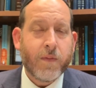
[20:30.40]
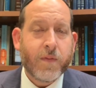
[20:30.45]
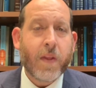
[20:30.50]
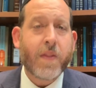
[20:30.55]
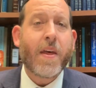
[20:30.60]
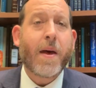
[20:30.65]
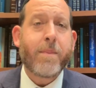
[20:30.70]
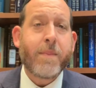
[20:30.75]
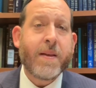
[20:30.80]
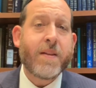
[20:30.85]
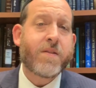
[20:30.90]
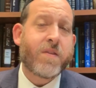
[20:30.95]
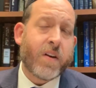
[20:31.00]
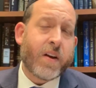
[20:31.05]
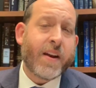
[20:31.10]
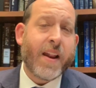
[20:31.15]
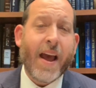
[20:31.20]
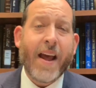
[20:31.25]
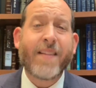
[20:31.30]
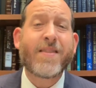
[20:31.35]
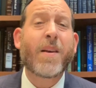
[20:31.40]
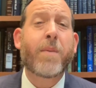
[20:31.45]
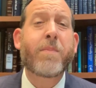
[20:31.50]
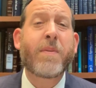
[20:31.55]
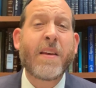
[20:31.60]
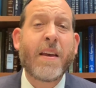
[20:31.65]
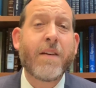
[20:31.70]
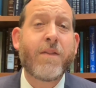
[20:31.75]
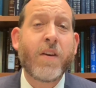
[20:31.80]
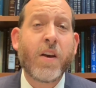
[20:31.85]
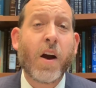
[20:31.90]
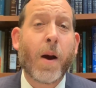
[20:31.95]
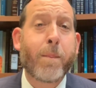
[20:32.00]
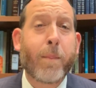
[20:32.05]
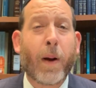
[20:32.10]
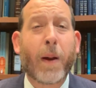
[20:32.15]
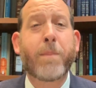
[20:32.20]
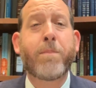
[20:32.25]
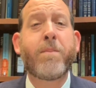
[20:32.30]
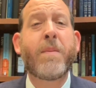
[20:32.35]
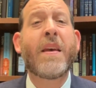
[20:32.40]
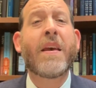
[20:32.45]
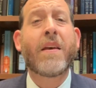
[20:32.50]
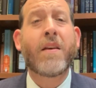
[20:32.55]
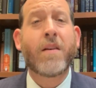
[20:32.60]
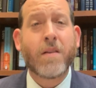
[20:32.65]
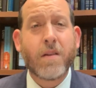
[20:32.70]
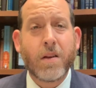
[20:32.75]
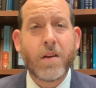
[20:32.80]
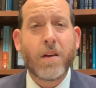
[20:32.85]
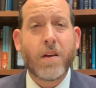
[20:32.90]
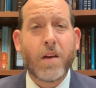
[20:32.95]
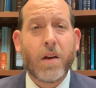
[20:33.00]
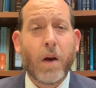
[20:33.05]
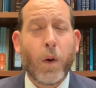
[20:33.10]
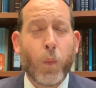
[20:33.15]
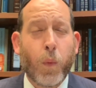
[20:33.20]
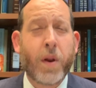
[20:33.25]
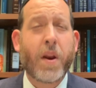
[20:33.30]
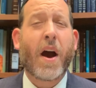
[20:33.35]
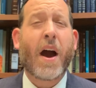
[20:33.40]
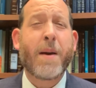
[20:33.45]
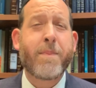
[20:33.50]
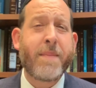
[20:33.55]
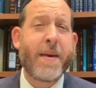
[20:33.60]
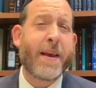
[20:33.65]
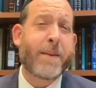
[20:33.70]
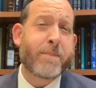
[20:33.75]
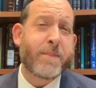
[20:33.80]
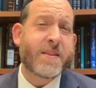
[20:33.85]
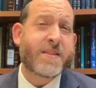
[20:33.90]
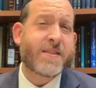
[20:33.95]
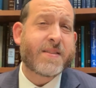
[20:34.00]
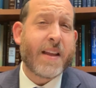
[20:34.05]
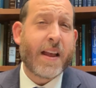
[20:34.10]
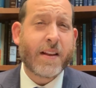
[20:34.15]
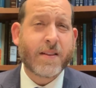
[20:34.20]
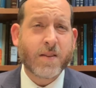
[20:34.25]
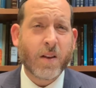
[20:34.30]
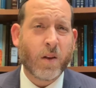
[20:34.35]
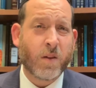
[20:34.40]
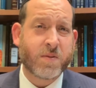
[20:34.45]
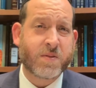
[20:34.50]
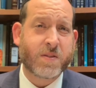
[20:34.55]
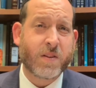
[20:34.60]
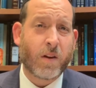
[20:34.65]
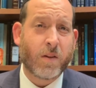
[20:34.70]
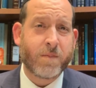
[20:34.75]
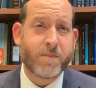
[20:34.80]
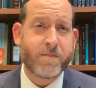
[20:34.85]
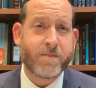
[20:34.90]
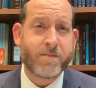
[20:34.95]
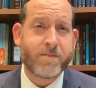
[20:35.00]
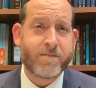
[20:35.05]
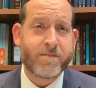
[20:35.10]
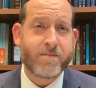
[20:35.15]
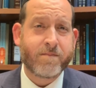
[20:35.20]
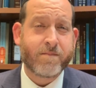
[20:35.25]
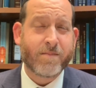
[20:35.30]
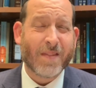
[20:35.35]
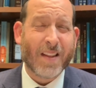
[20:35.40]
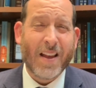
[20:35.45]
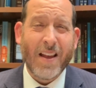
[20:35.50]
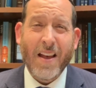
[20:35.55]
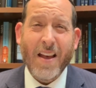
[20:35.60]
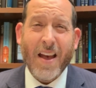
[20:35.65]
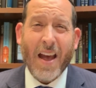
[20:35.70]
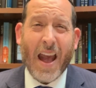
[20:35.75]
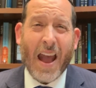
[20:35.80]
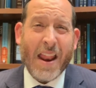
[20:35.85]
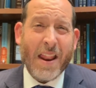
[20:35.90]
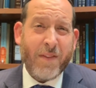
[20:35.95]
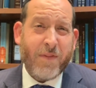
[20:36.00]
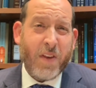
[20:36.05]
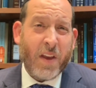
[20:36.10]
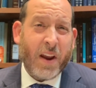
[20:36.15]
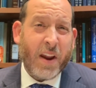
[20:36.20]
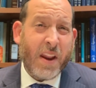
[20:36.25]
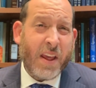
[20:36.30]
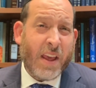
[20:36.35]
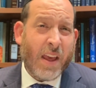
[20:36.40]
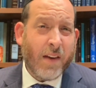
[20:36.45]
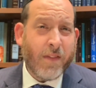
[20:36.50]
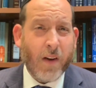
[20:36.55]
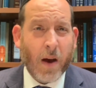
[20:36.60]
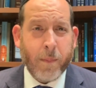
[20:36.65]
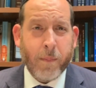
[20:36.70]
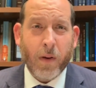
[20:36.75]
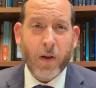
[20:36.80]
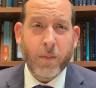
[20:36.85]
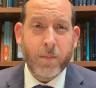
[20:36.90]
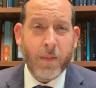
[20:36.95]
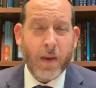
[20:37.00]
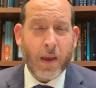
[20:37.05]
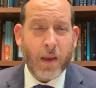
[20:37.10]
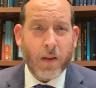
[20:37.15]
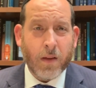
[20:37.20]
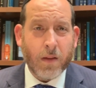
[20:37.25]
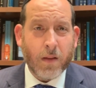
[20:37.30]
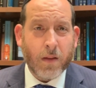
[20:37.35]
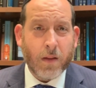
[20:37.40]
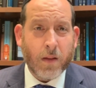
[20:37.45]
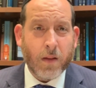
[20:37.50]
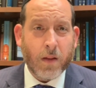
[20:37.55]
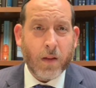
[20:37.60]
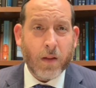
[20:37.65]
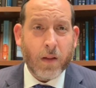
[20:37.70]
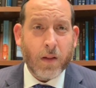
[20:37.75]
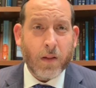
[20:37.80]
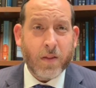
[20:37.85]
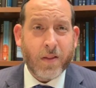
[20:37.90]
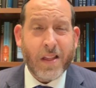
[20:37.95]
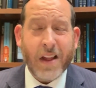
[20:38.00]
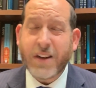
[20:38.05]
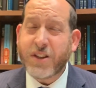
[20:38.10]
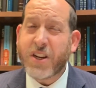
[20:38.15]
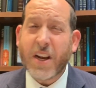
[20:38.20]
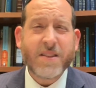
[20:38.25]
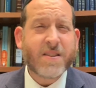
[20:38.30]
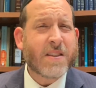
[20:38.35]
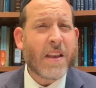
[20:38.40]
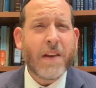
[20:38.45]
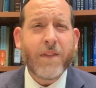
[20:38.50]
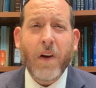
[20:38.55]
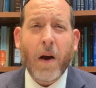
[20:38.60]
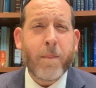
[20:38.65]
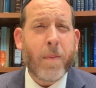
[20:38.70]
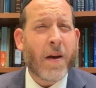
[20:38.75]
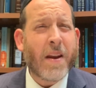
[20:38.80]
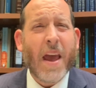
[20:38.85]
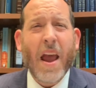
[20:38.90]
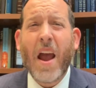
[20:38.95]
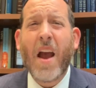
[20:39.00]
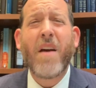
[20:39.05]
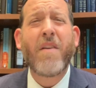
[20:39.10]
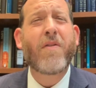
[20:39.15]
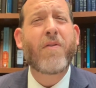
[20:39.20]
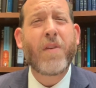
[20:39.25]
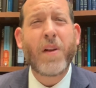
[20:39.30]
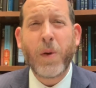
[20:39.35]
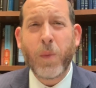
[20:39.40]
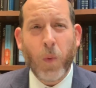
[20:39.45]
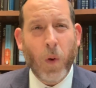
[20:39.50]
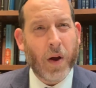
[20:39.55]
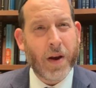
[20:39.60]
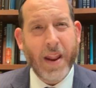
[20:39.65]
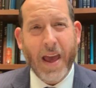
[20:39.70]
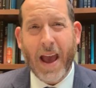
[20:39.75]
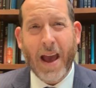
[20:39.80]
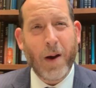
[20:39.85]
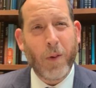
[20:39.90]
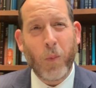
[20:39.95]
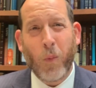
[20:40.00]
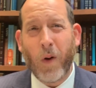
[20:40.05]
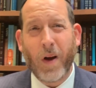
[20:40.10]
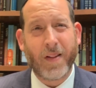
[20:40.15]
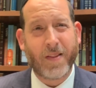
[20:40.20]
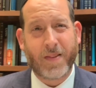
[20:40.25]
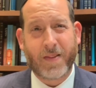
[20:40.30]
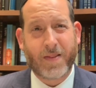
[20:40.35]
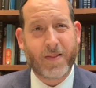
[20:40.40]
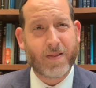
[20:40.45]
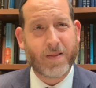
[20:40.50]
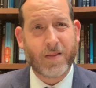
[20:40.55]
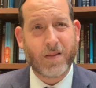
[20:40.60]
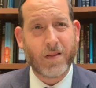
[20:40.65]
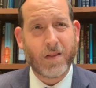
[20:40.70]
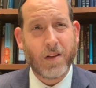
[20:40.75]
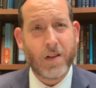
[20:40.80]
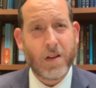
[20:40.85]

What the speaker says: then that means you're going to end up giving up on me when I make mistakes also. And if you're going to give up on me, then just give up on everyone at once.